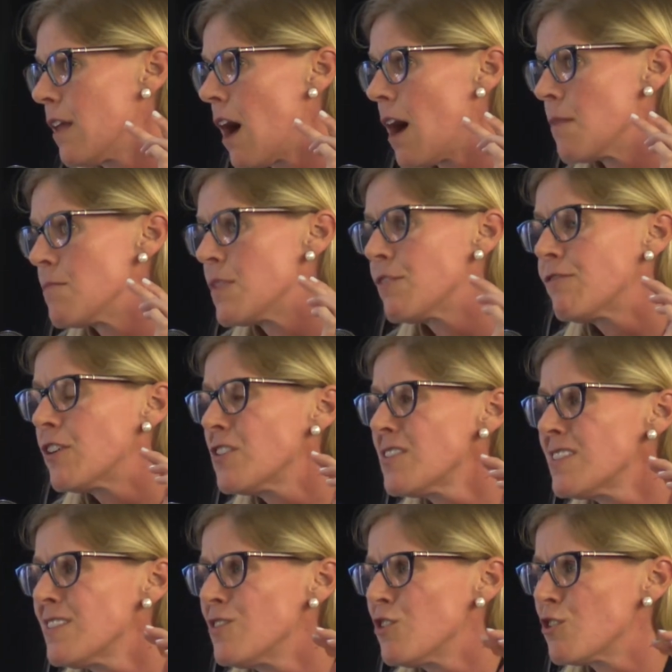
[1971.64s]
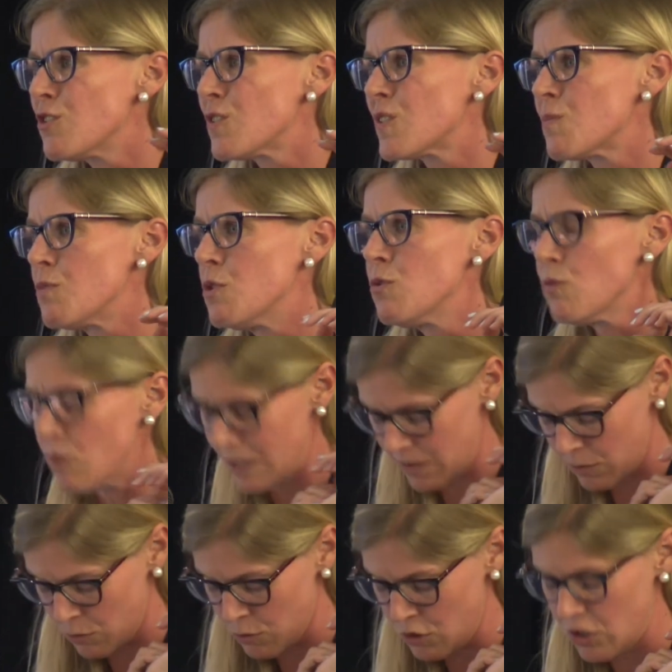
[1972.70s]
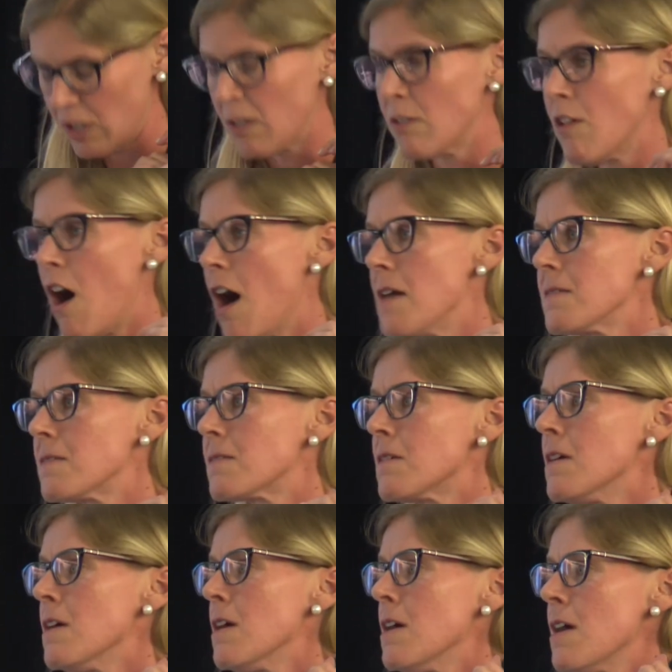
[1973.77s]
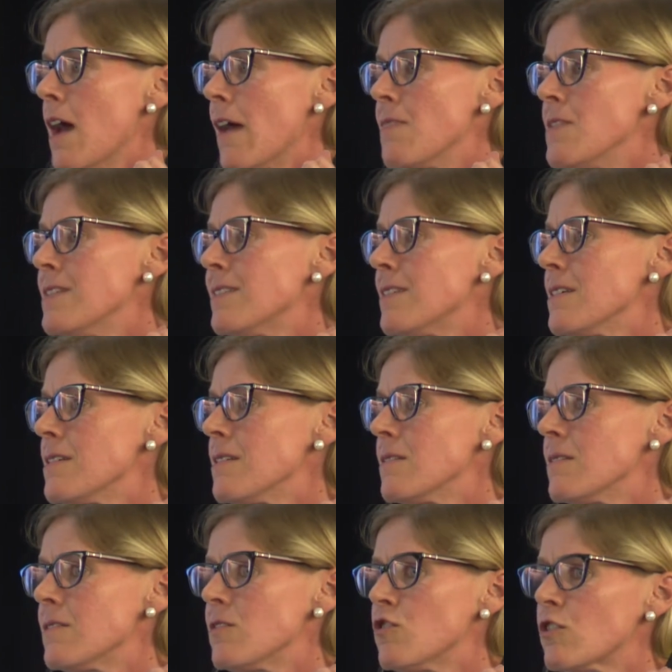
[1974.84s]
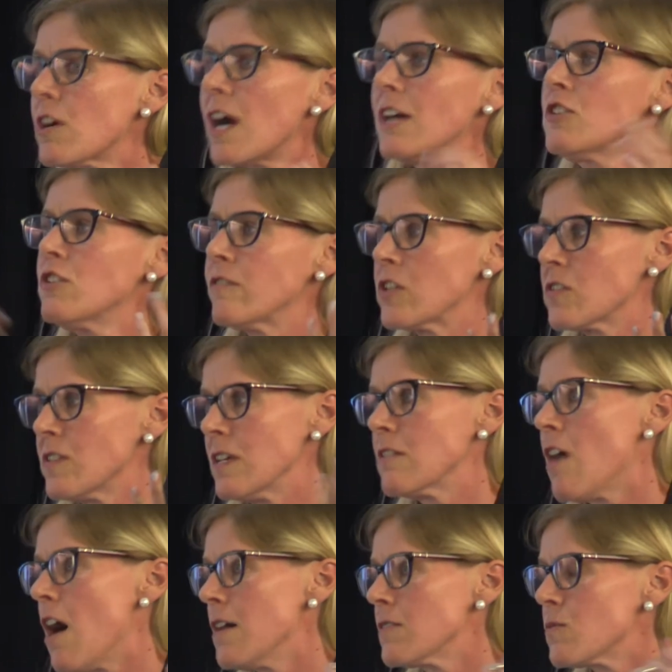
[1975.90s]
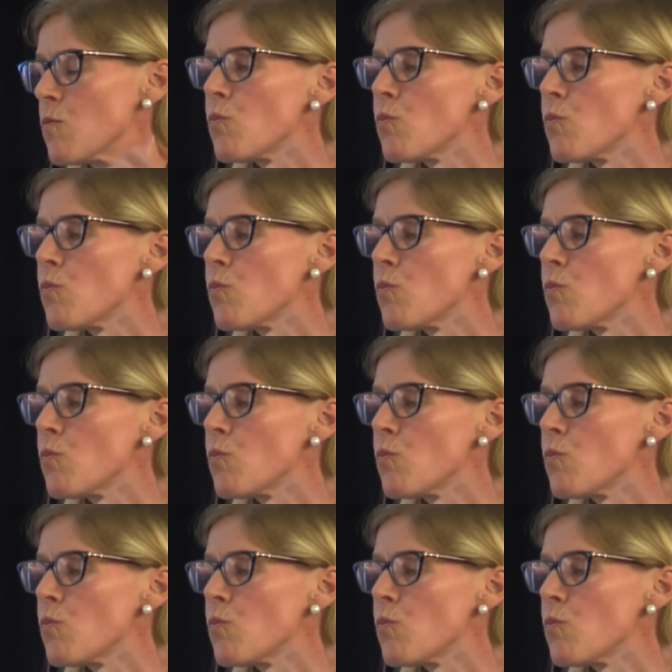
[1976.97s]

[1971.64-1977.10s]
The first is your dispute resolution clause. And this is your controversy clause.